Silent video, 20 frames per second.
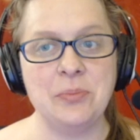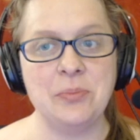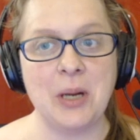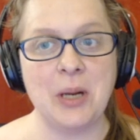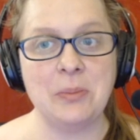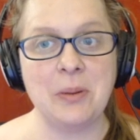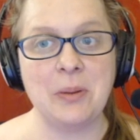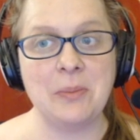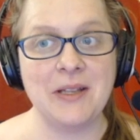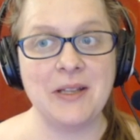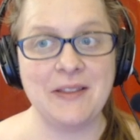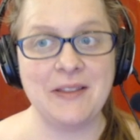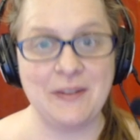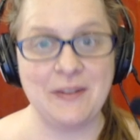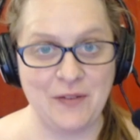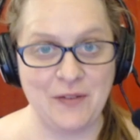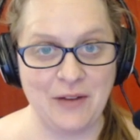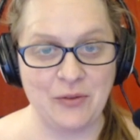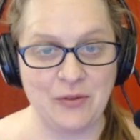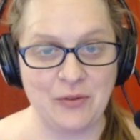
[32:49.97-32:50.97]
and
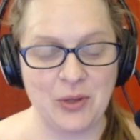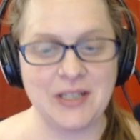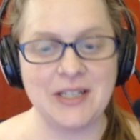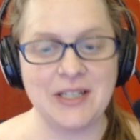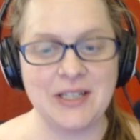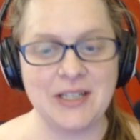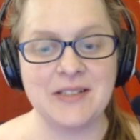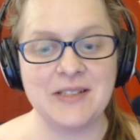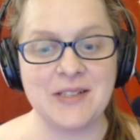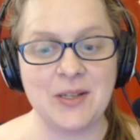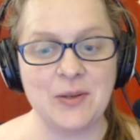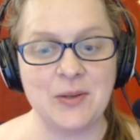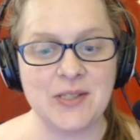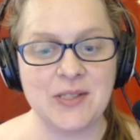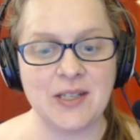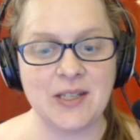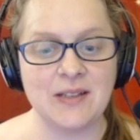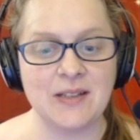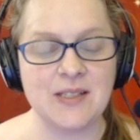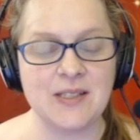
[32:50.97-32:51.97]
probably the favorite, is
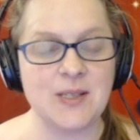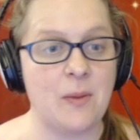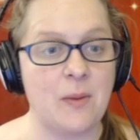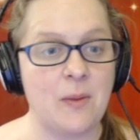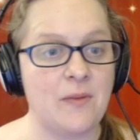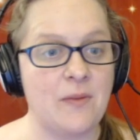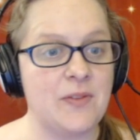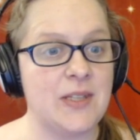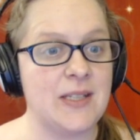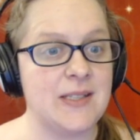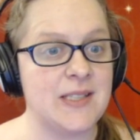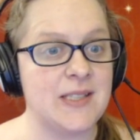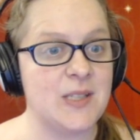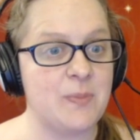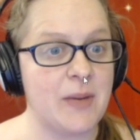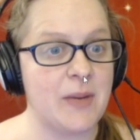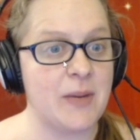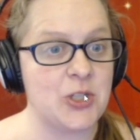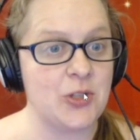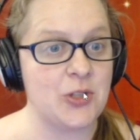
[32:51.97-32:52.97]
using some of these
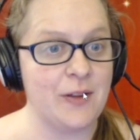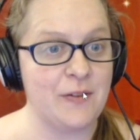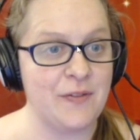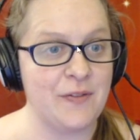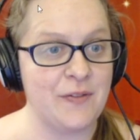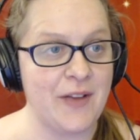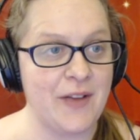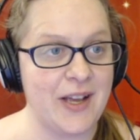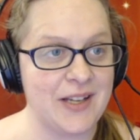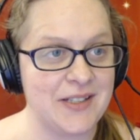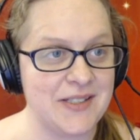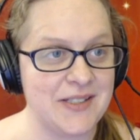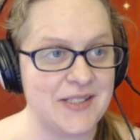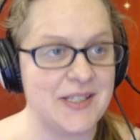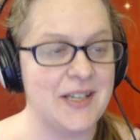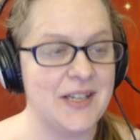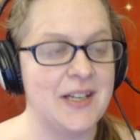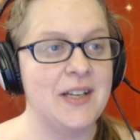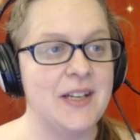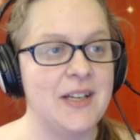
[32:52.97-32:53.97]
special
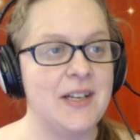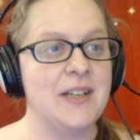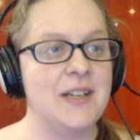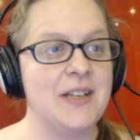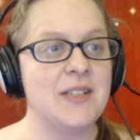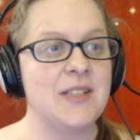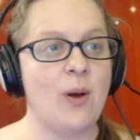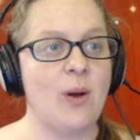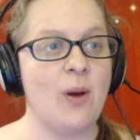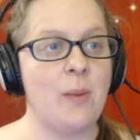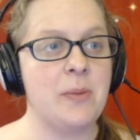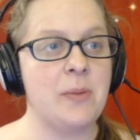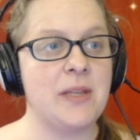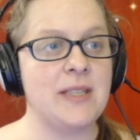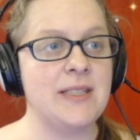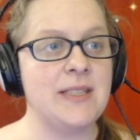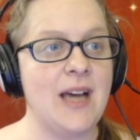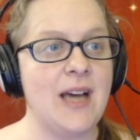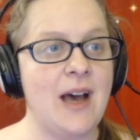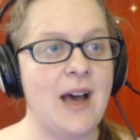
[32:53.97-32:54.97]
effects. So
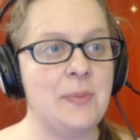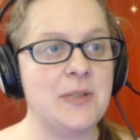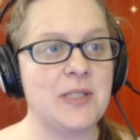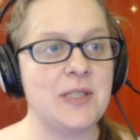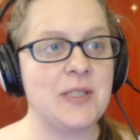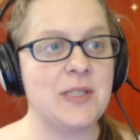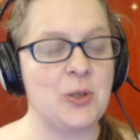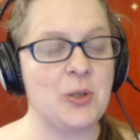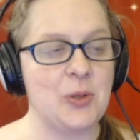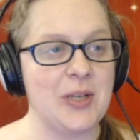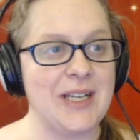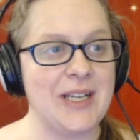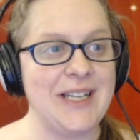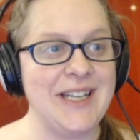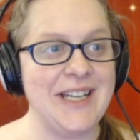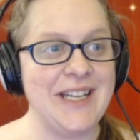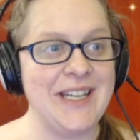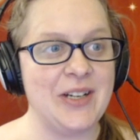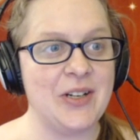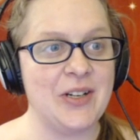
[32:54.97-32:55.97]
up at the top
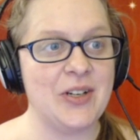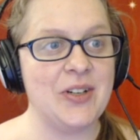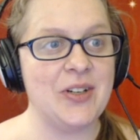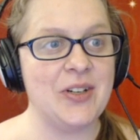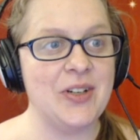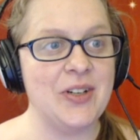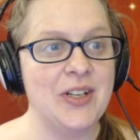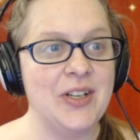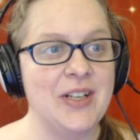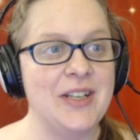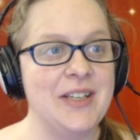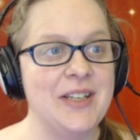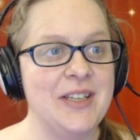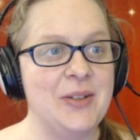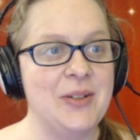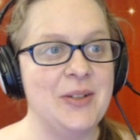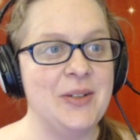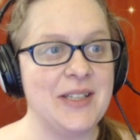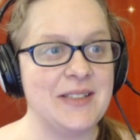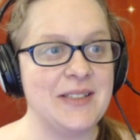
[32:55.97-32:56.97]
screen here,
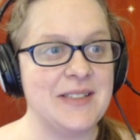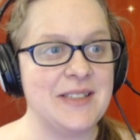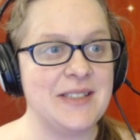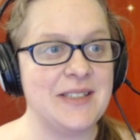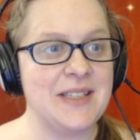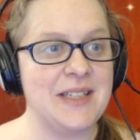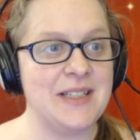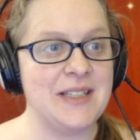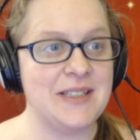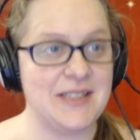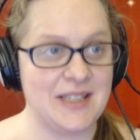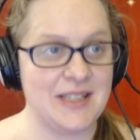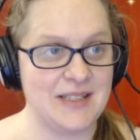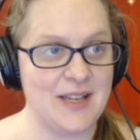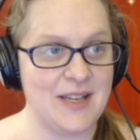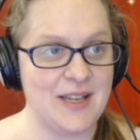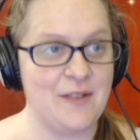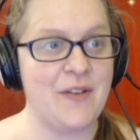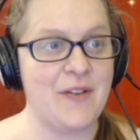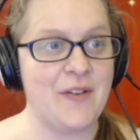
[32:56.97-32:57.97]
you can see it
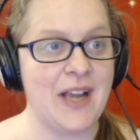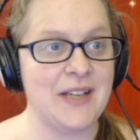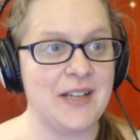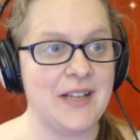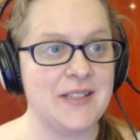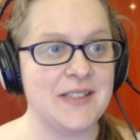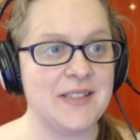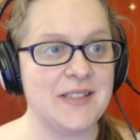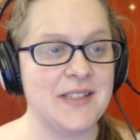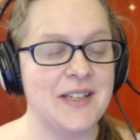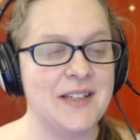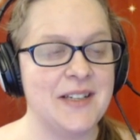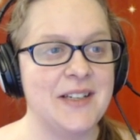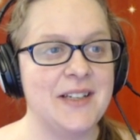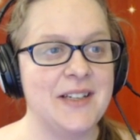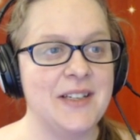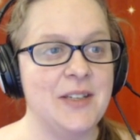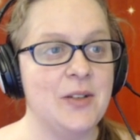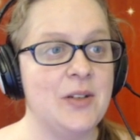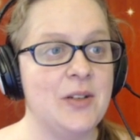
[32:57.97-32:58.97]
says effects.
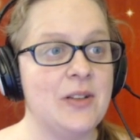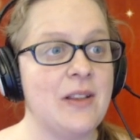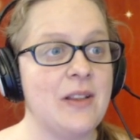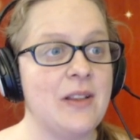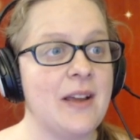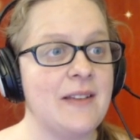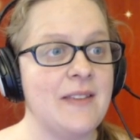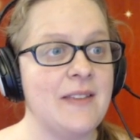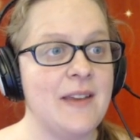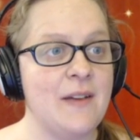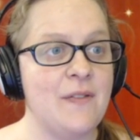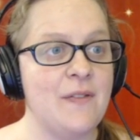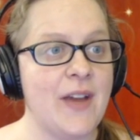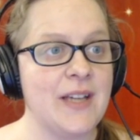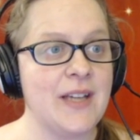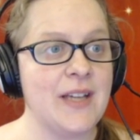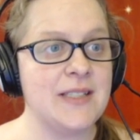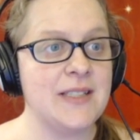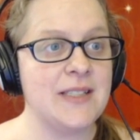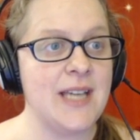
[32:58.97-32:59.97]
You click the
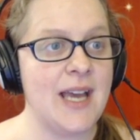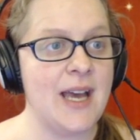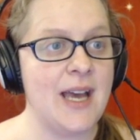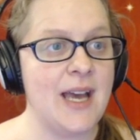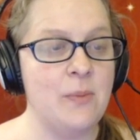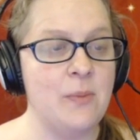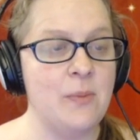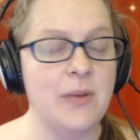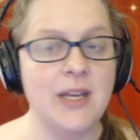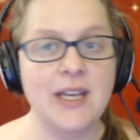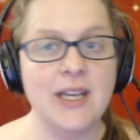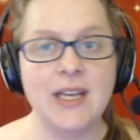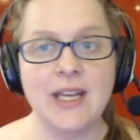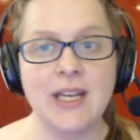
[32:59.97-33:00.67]
effects tab